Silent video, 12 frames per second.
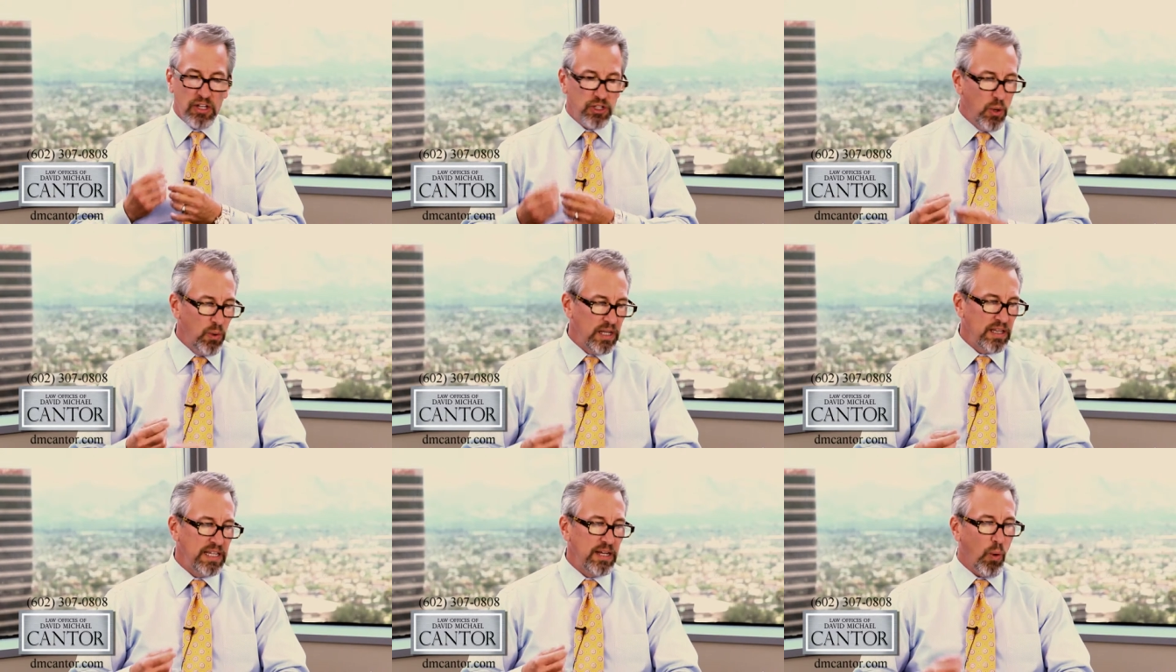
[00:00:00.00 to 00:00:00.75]

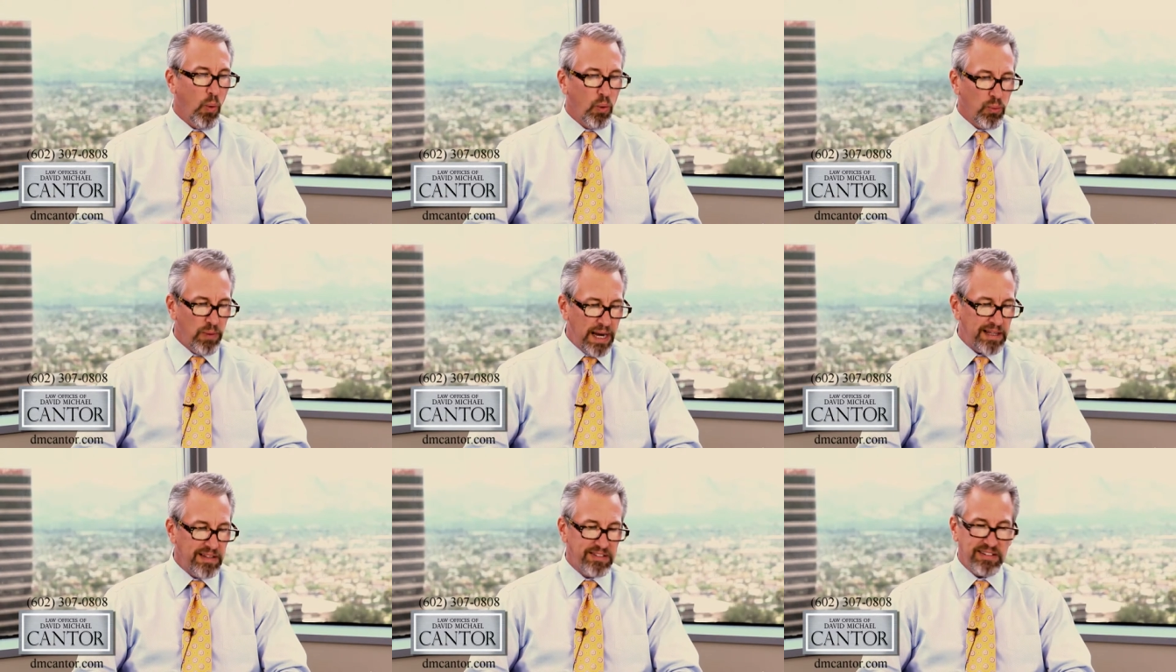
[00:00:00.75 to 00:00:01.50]
knowingly, or
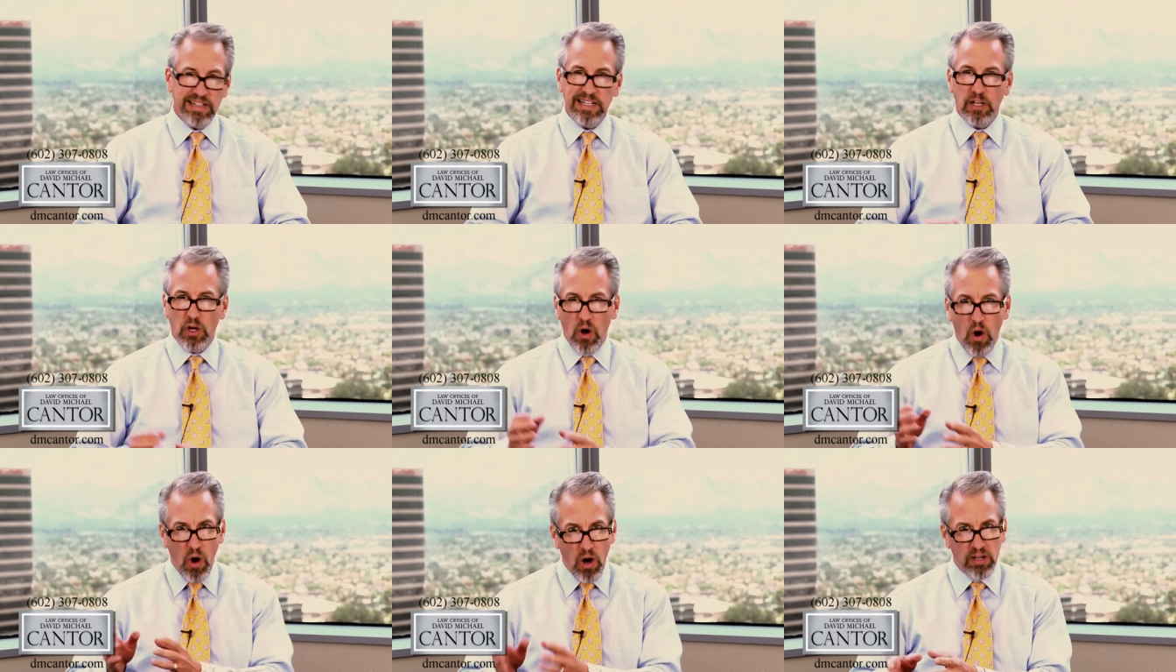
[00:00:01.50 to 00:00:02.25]
recklessly
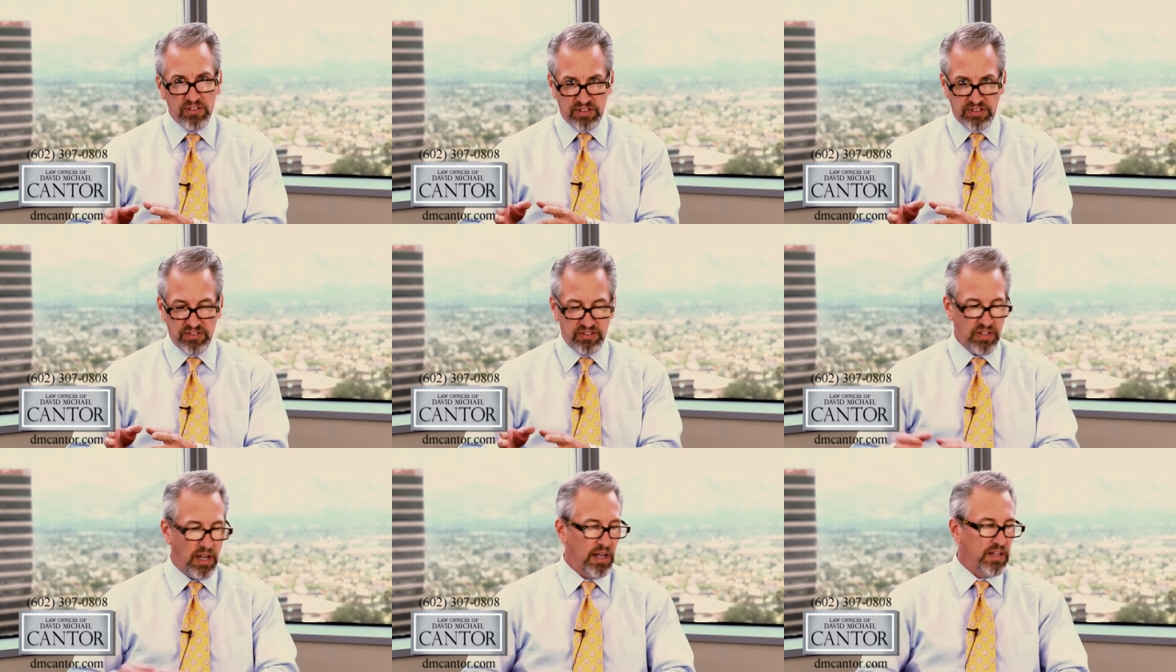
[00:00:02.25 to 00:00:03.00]

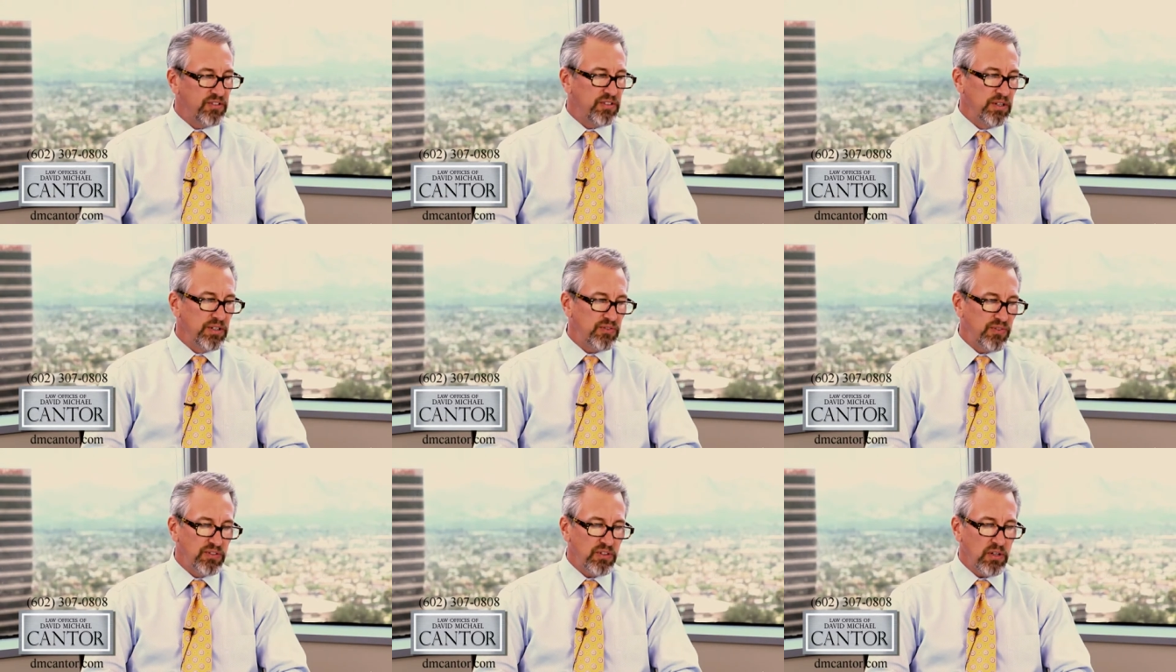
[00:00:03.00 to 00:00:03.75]
causes serious
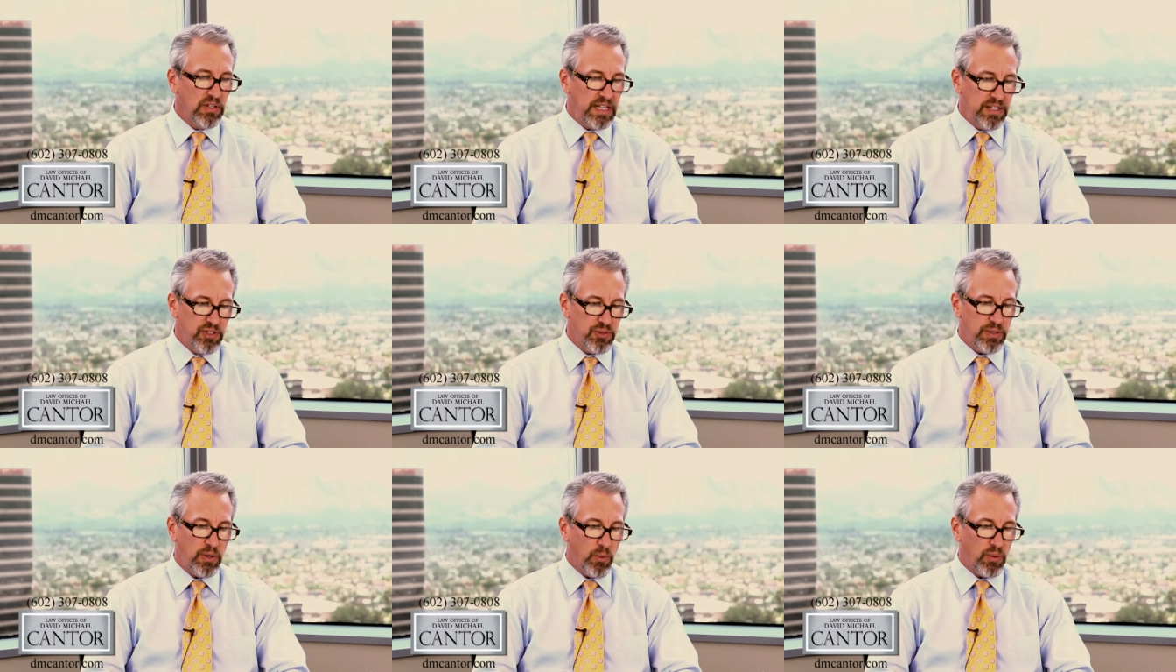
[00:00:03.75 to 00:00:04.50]
physical
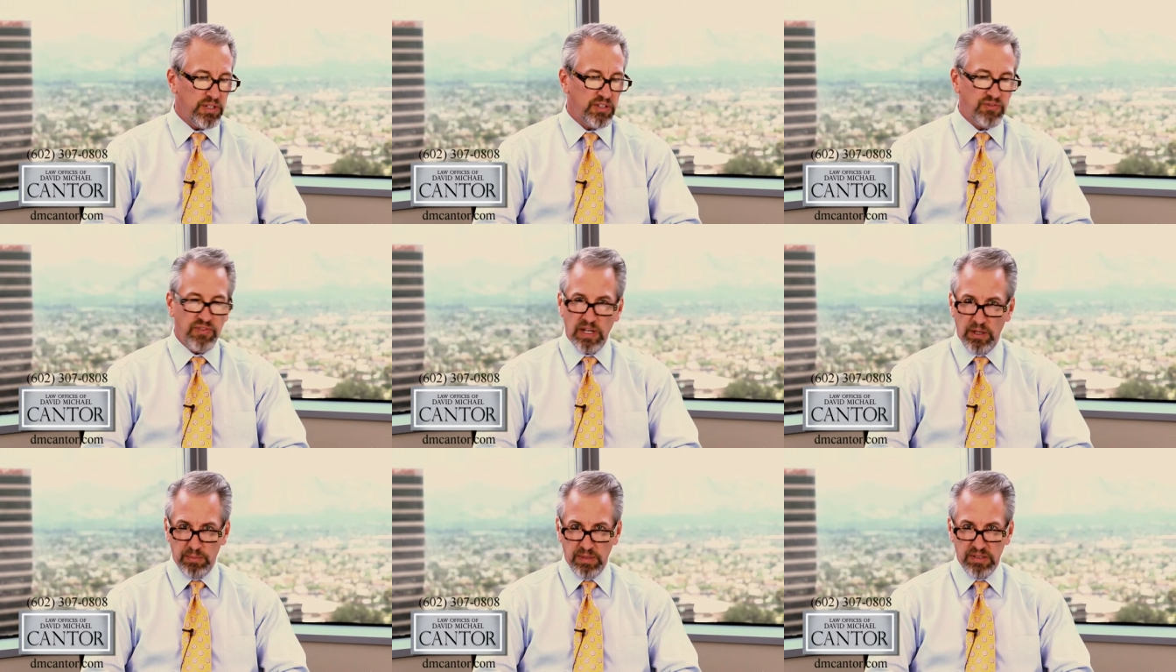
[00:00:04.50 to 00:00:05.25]
injury or
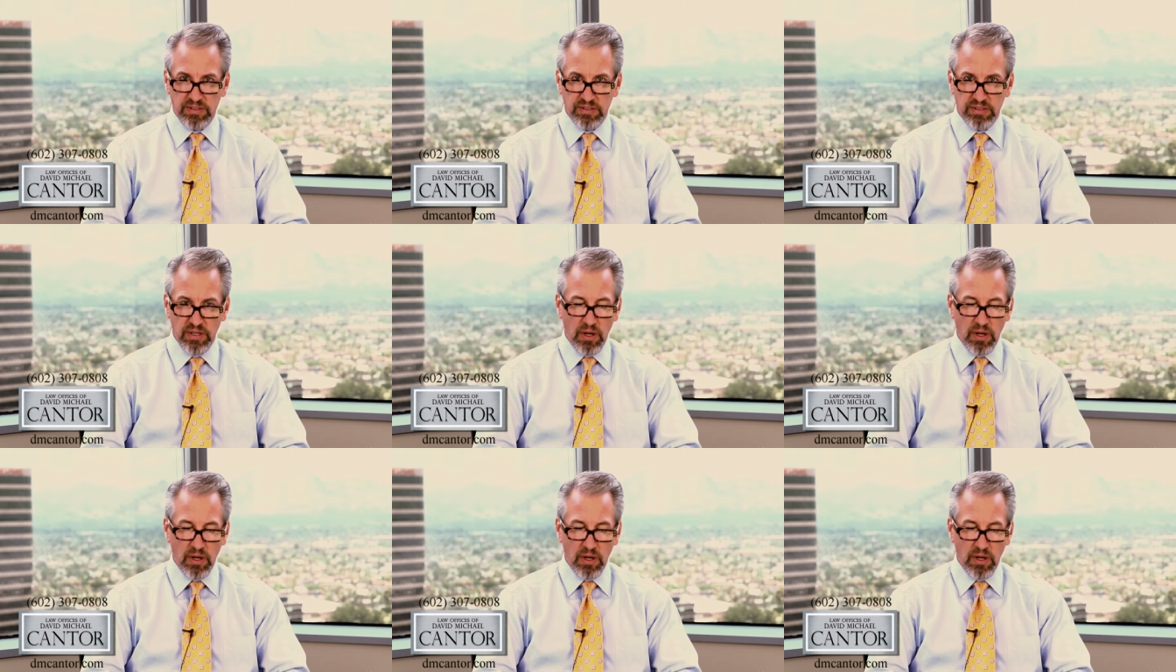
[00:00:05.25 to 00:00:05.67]
disfigurement,